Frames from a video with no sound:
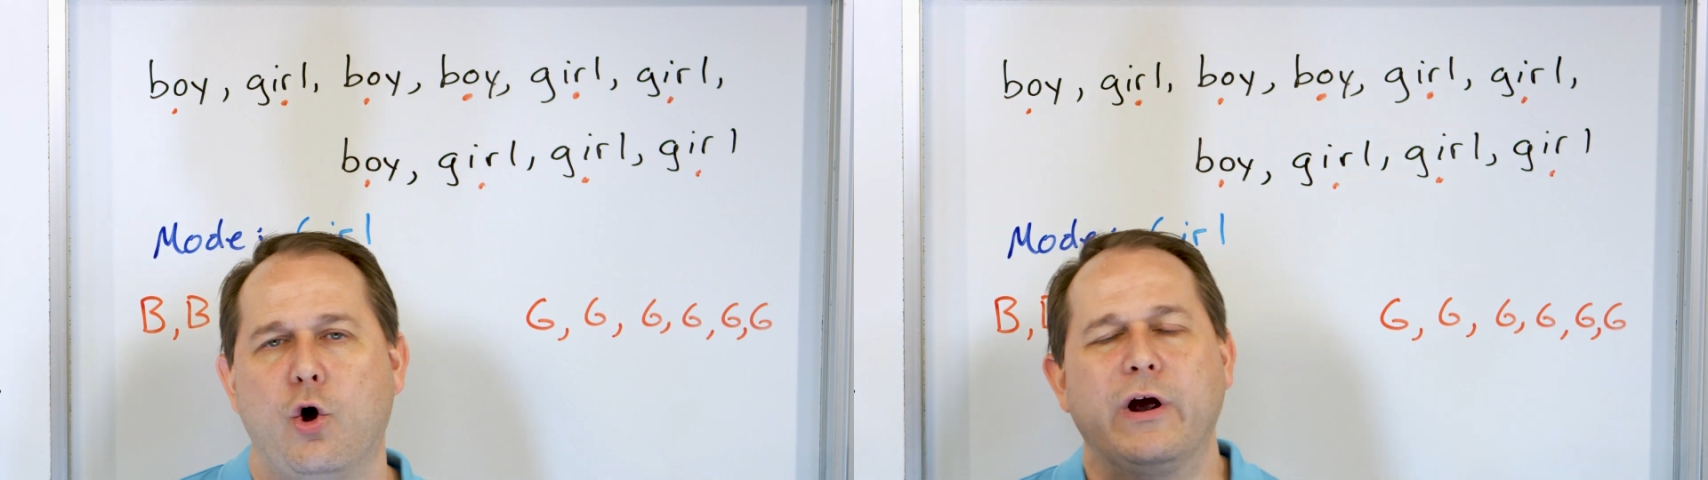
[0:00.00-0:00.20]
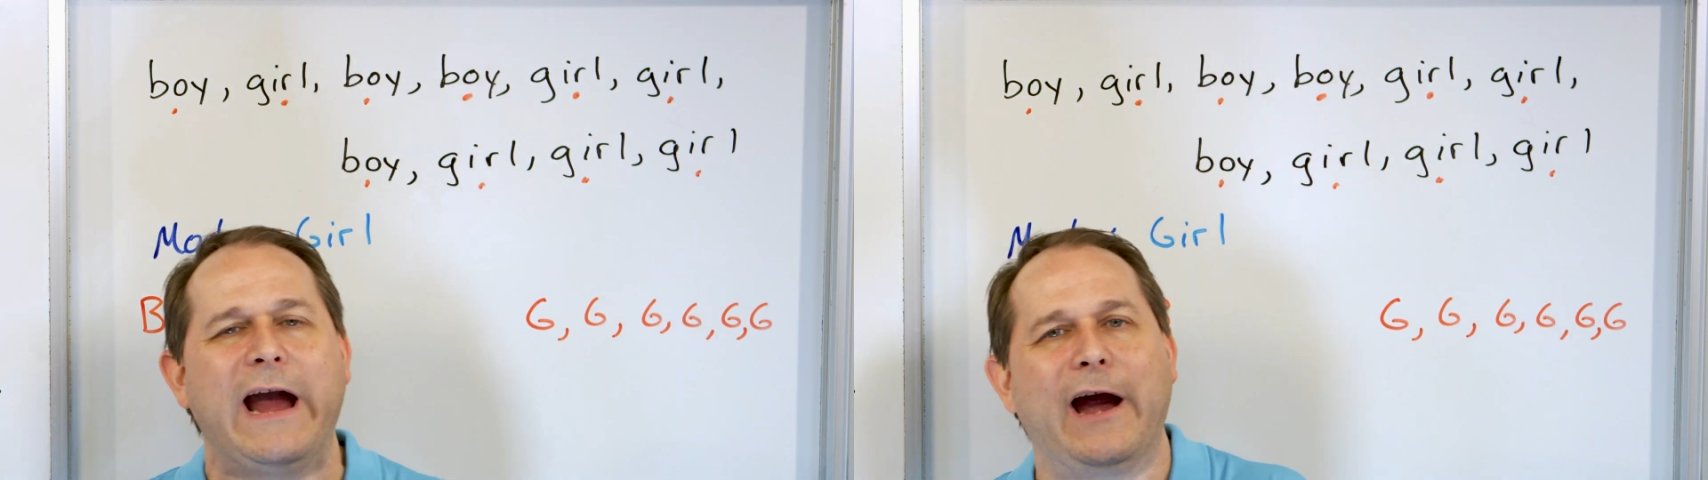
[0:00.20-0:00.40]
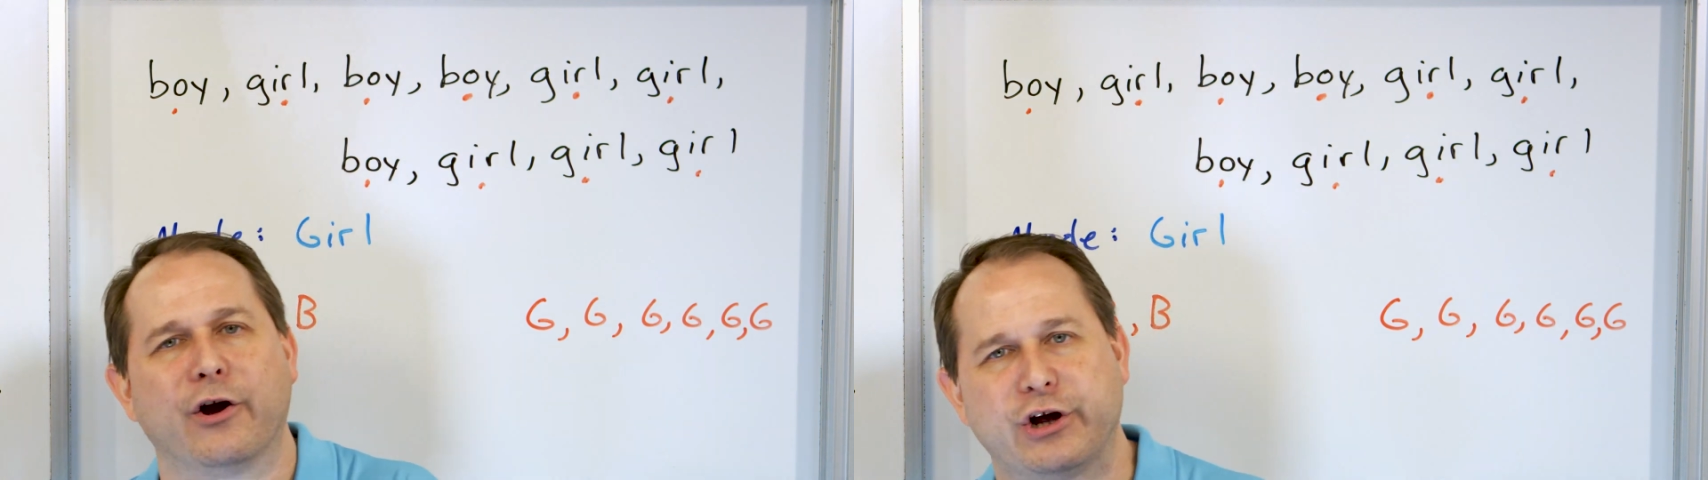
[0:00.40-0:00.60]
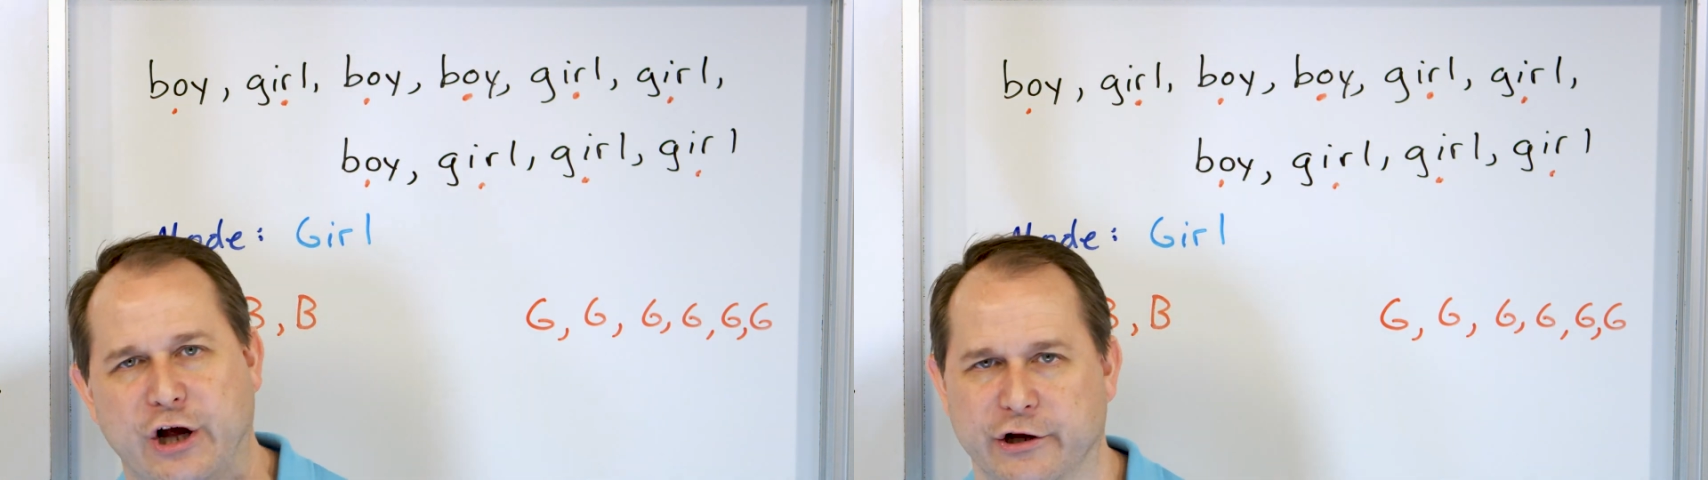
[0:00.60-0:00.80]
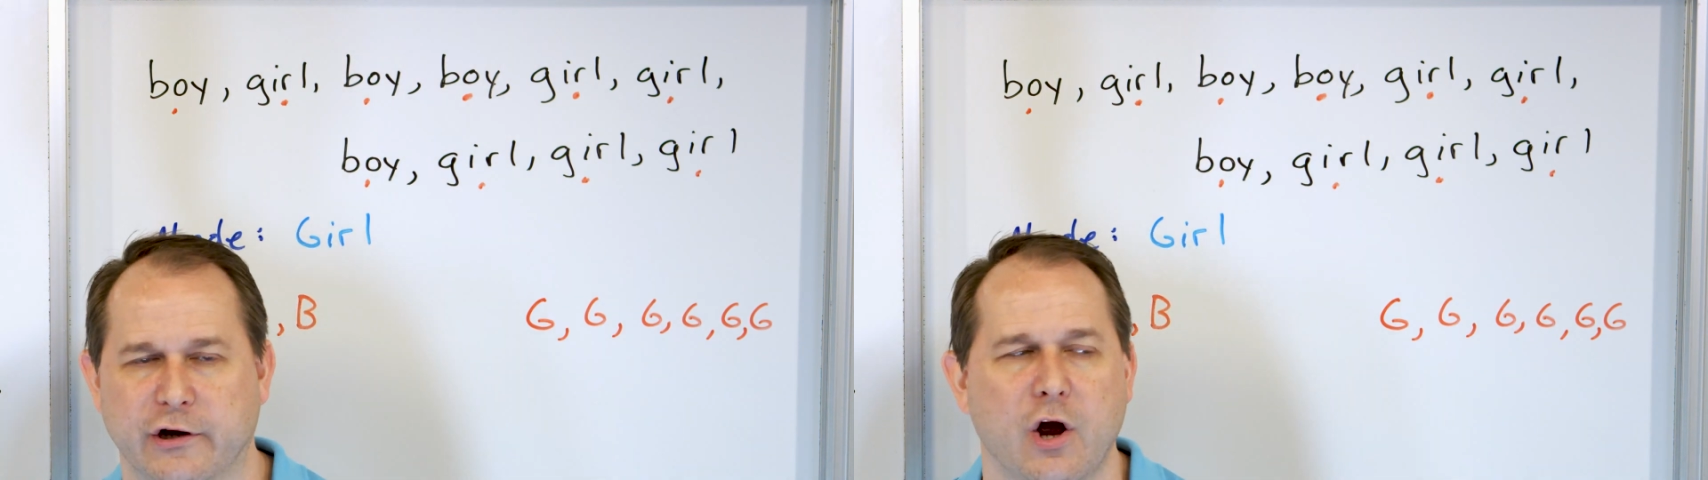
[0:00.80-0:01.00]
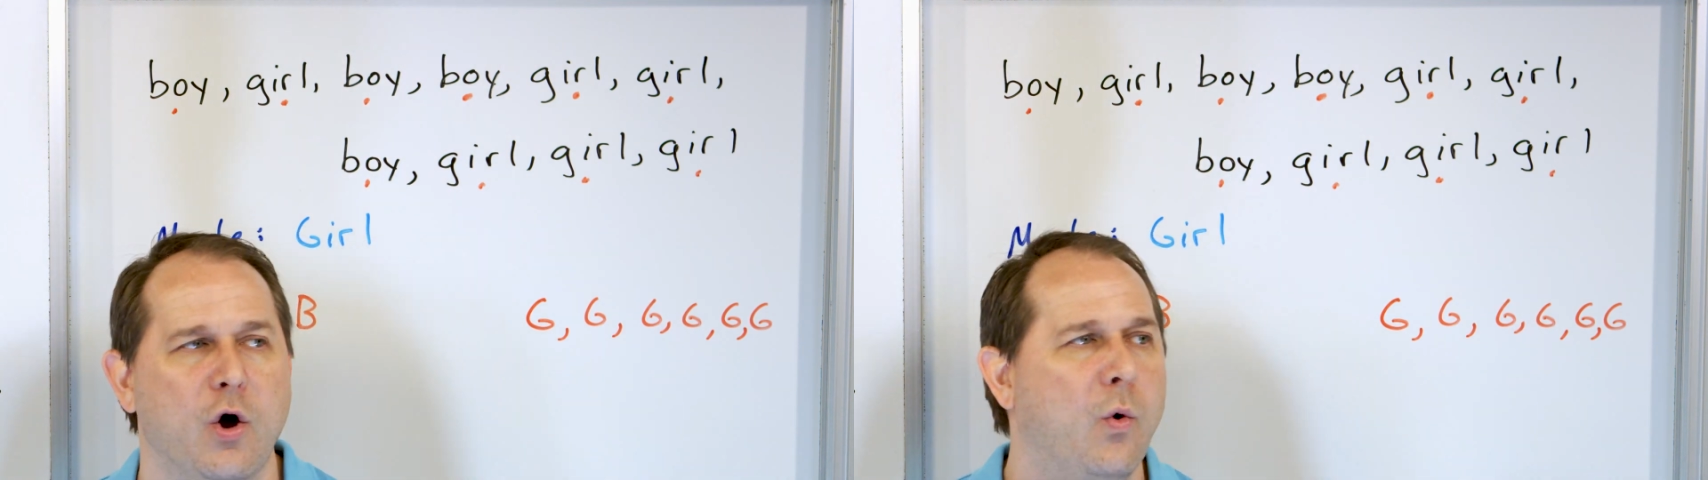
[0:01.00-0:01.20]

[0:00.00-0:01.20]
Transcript: or hair color